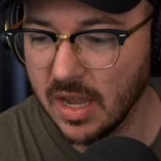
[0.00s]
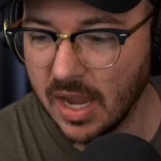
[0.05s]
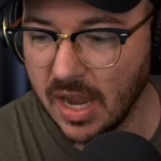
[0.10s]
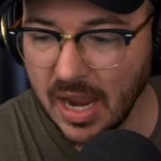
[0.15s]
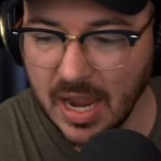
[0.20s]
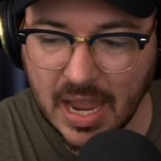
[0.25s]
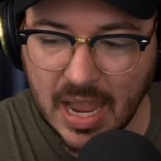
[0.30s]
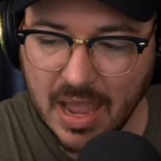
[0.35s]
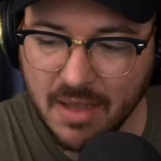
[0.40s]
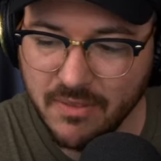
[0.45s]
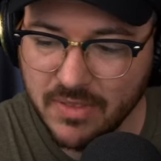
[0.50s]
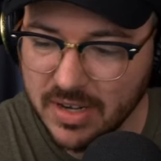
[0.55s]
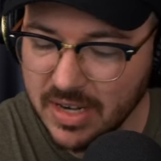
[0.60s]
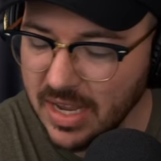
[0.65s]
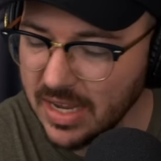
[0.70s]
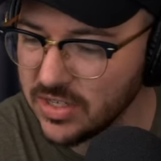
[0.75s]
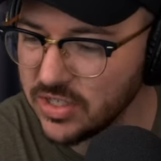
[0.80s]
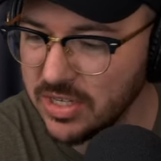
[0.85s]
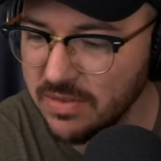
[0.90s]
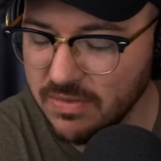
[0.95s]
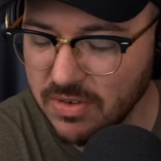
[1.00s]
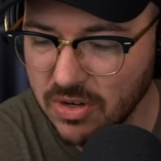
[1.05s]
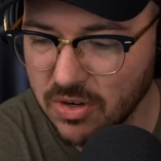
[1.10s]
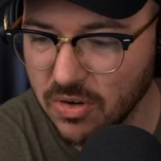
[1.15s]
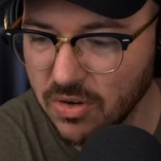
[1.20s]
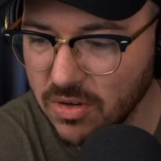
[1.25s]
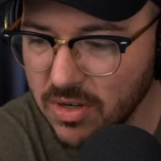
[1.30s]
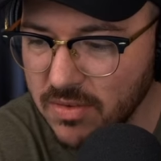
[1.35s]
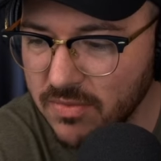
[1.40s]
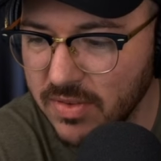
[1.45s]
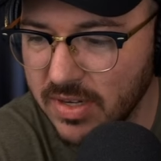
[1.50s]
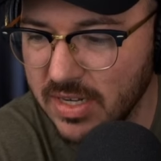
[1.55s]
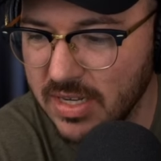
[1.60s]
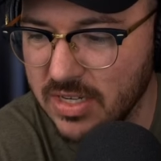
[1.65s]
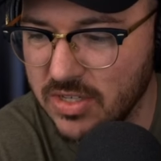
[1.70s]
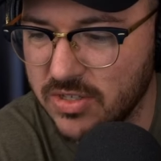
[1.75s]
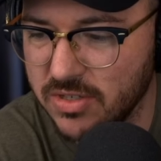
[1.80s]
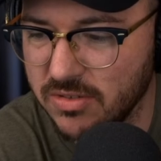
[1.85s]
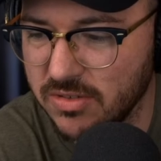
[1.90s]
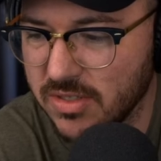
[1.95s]
I haven't actually even heard of any
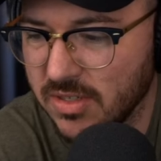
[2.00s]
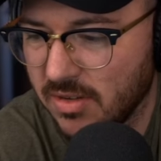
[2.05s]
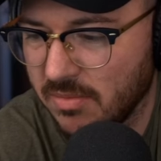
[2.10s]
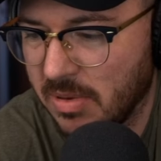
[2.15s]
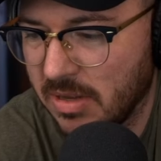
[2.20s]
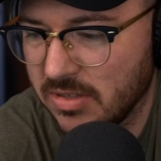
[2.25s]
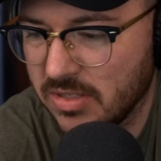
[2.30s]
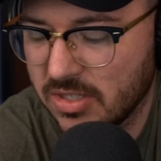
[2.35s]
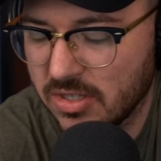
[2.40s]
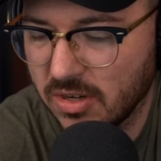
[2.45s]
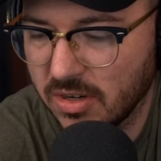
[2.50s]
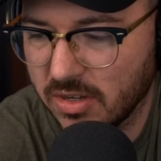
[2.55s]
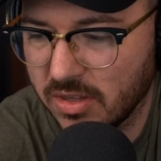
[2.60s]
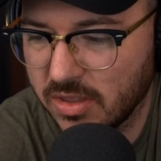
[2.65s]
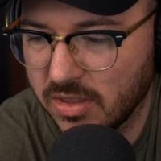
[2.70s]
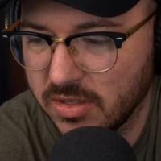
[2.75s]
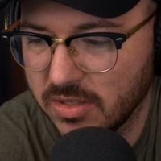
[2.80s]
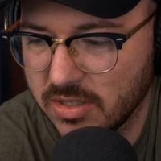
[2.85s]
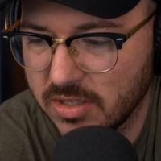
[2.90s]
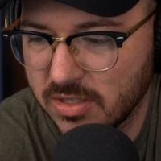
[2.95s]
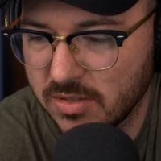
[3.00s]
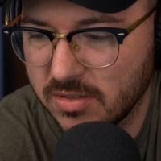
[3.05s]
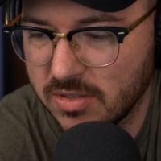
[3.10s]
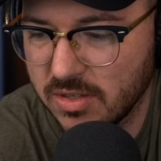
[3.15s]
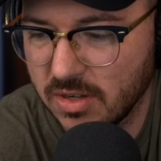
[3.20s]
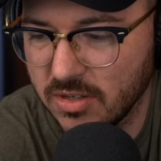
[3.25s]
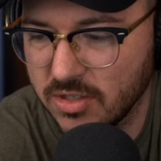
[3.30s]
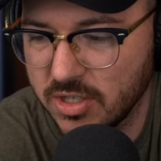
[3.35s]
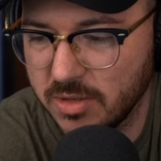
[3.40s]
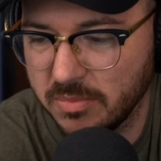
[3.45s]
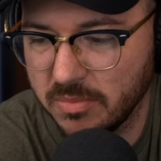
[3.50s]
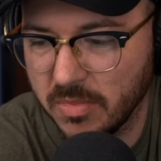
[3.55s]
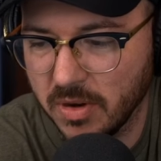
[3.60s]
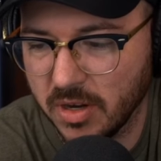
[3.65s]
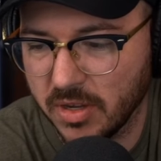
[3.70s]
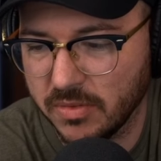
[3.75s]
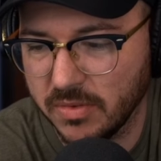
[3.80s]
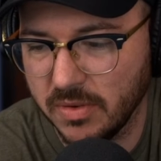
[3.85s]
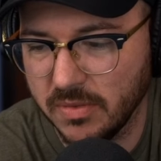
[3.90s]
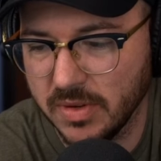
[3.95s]
issues about Starship
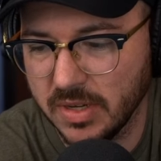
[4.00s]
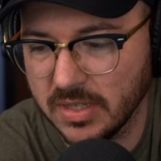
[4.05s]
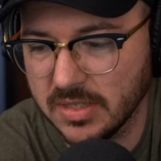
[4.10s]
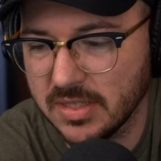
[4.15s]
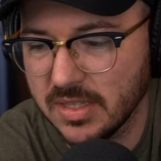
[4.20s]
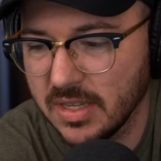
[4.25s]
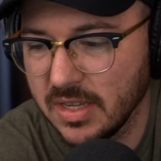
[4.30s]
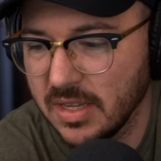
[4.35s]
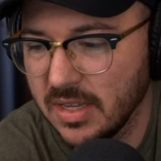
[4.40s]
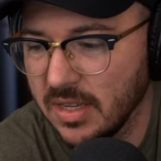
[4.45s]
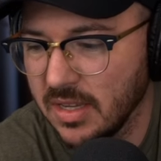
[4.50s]
Mark III rings.